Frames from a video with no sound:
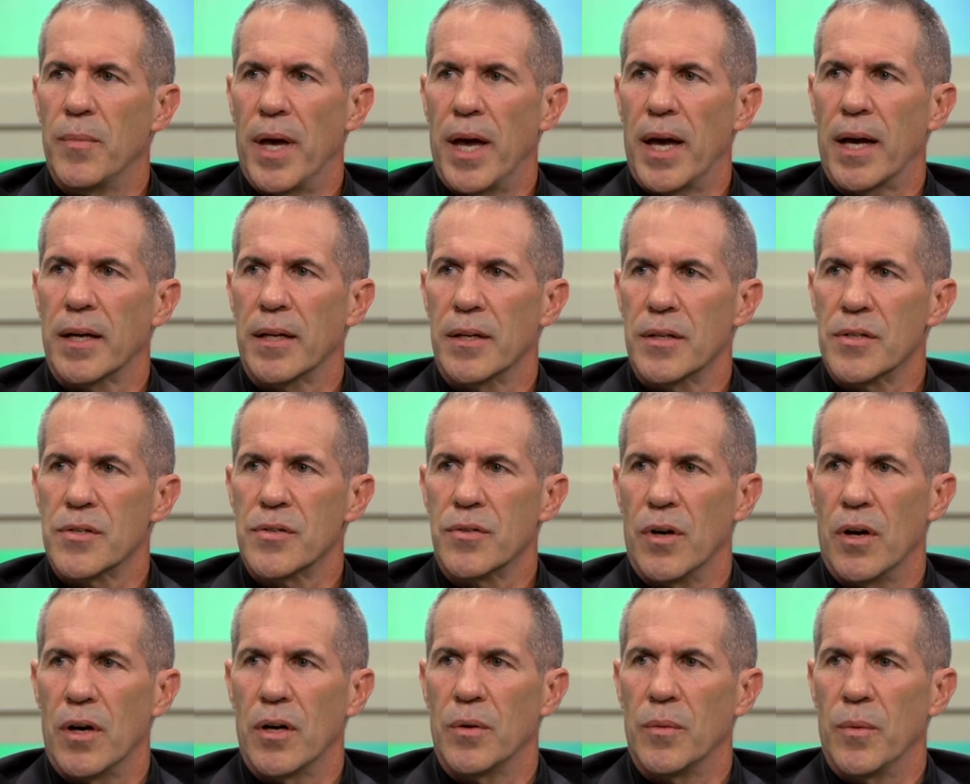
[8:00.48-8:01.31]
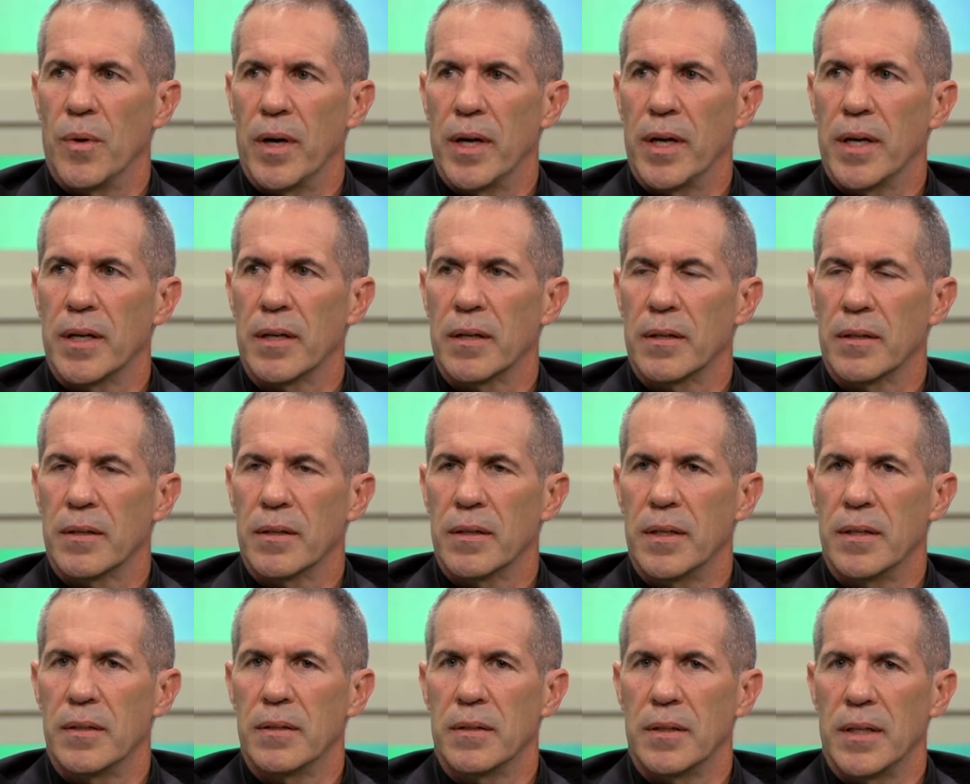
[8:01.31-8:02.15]
back in a strong way
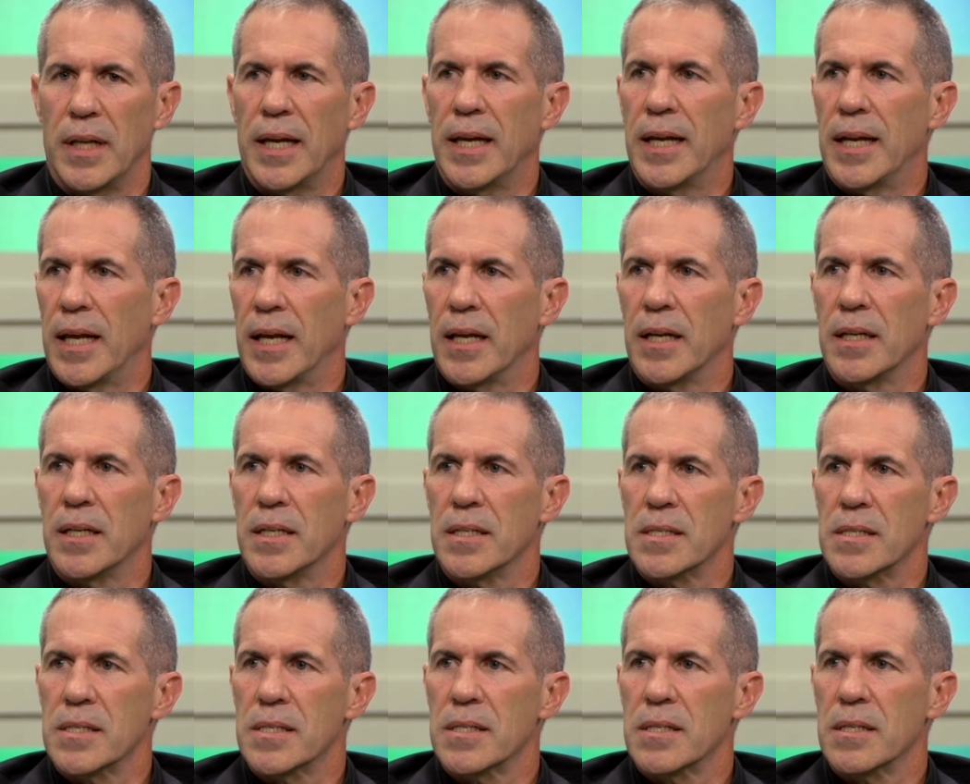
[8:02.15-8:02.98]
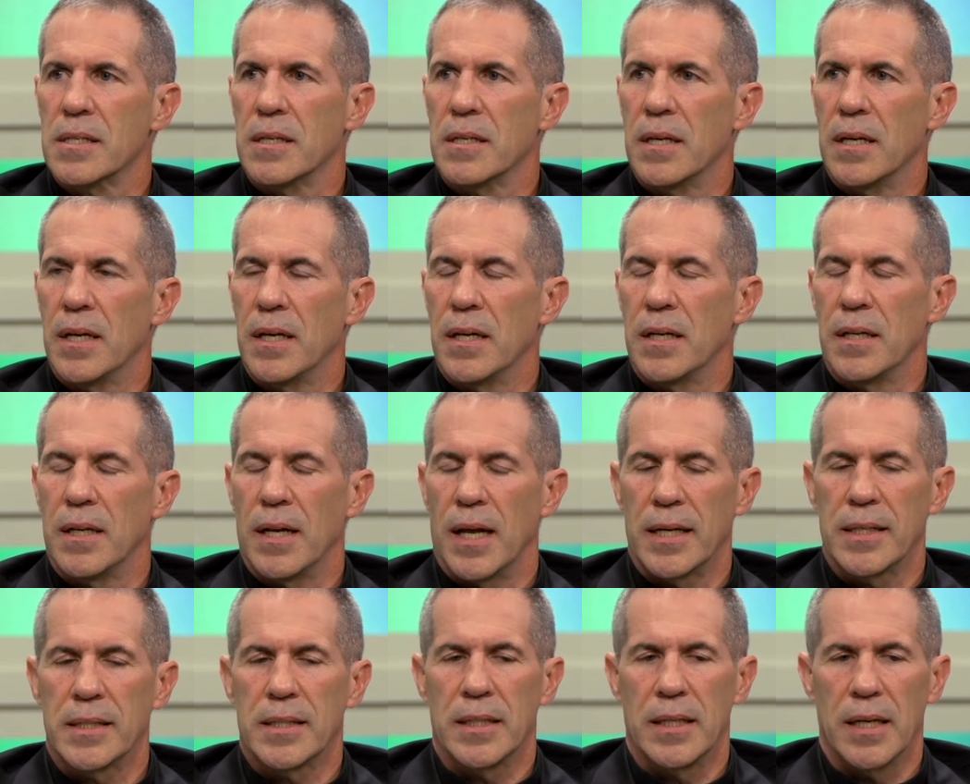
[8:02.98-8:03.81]
in the late 80s. And in
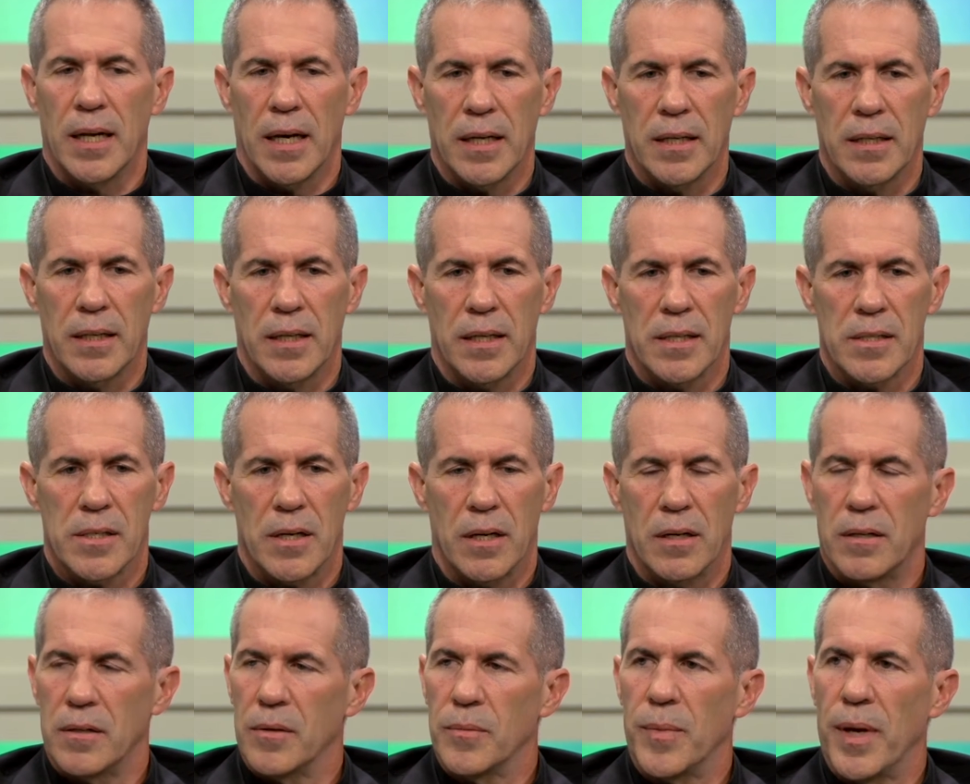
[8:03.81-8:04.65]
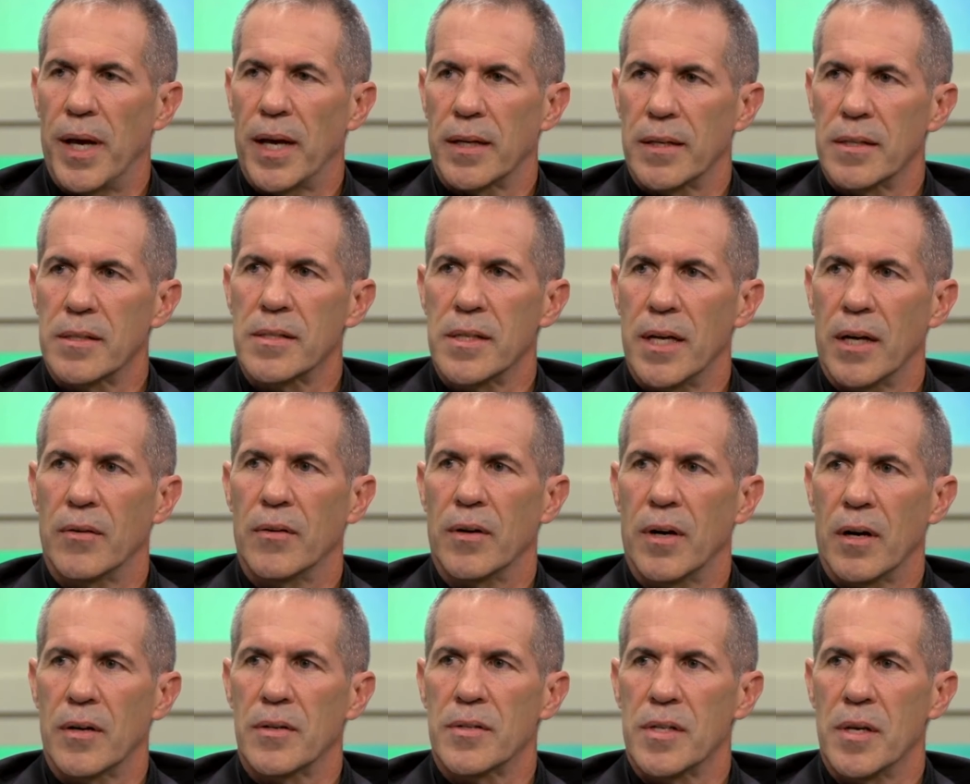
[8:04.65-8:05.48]
1990, I started back at
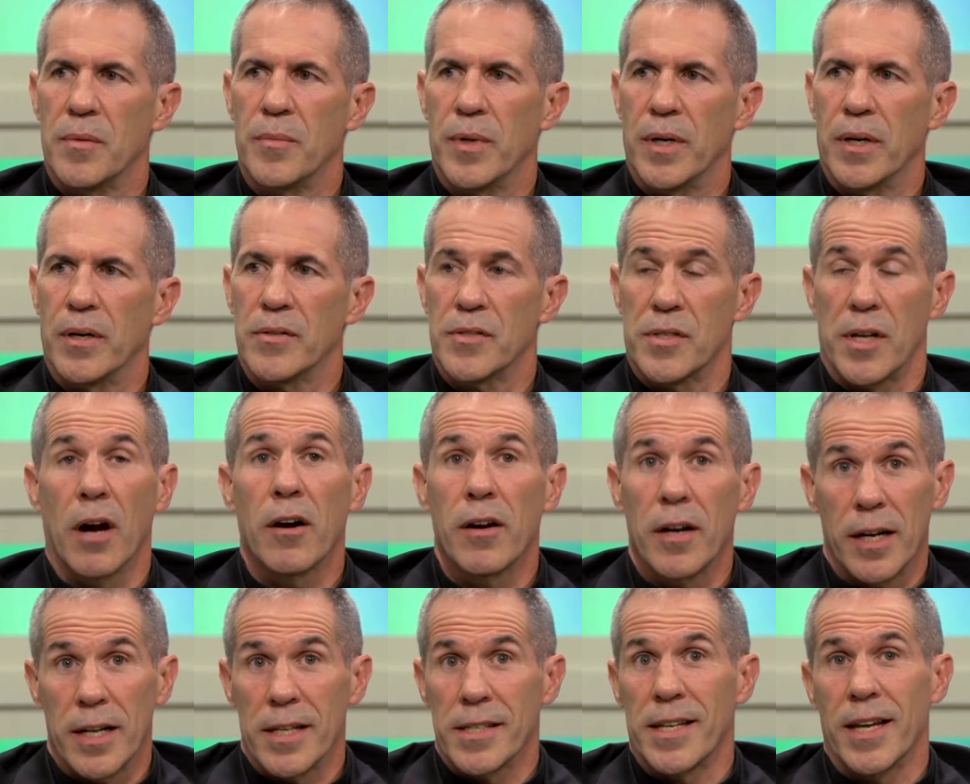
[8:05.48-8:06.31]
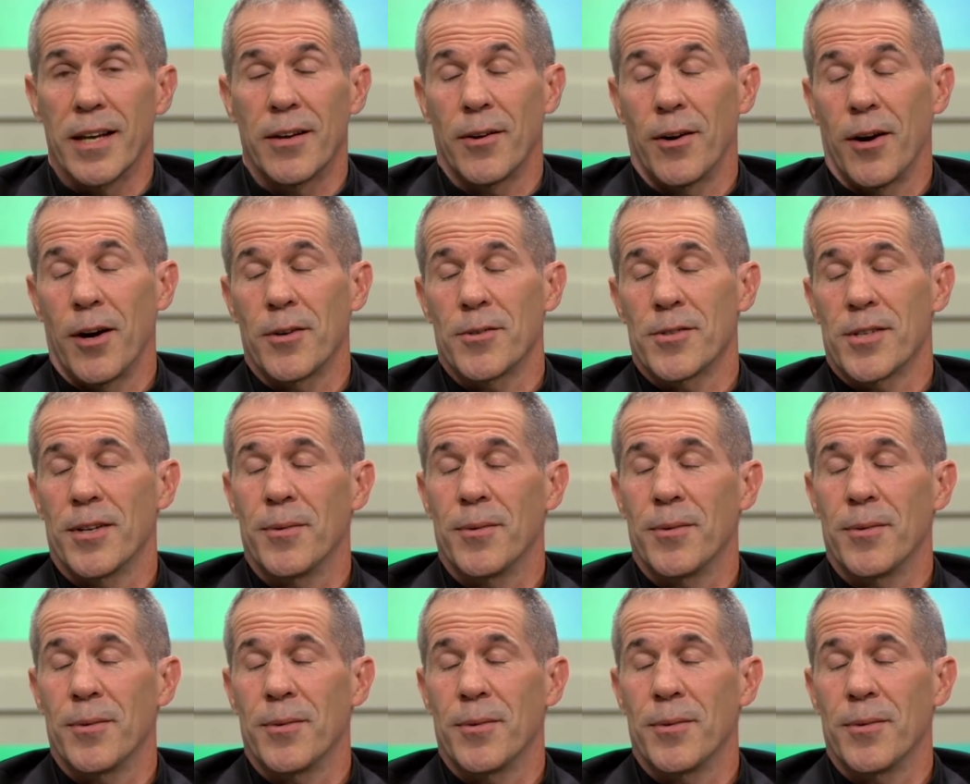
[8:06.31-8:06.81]
Sacred Heart Seminary. Started at Sacred Heart